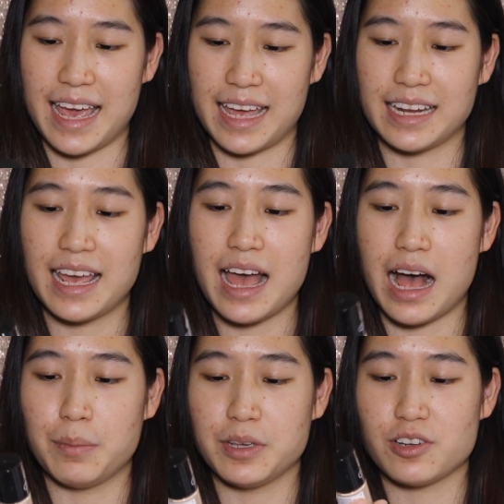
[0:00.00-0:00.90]
and
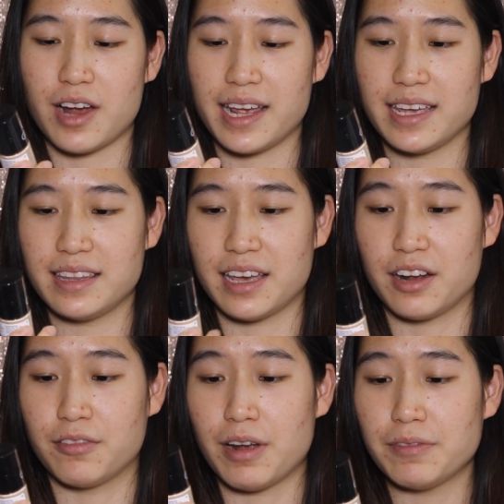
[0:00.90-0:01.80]
I'll be trying
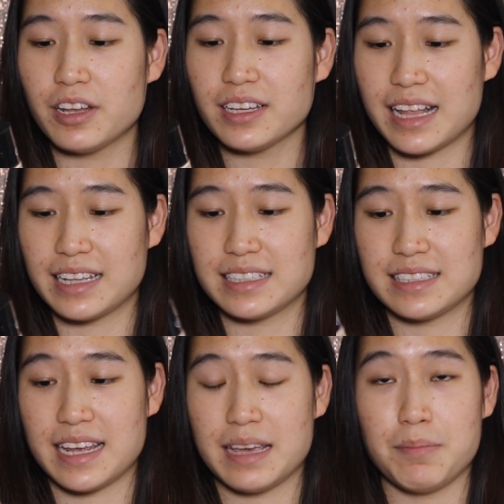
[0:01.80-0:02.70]
their Revlon
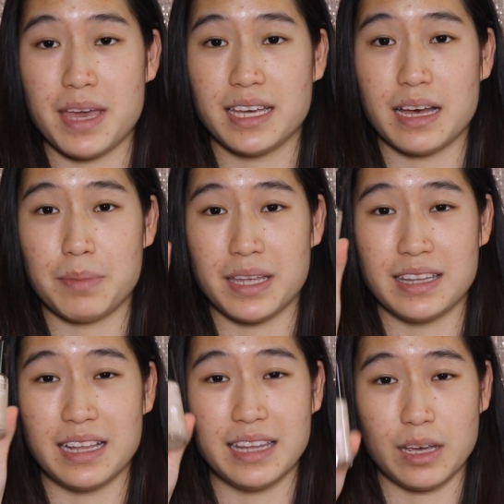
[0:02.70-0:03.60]
Colorstay makeup in
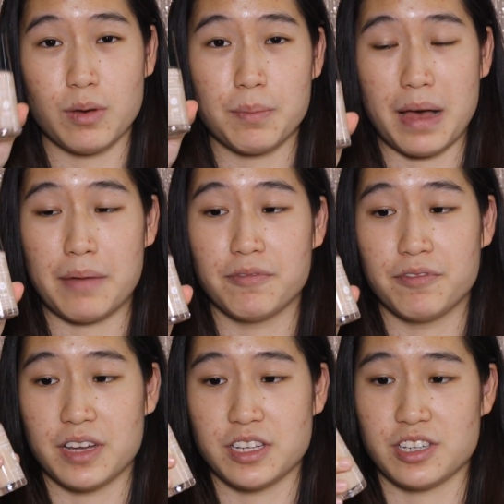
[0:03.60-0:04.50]
the liquid pump
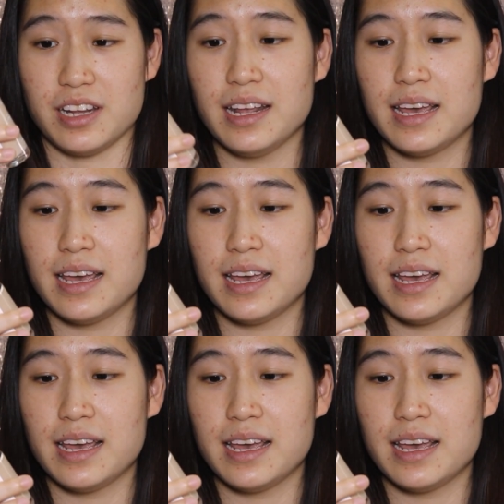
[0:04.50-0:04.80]
version.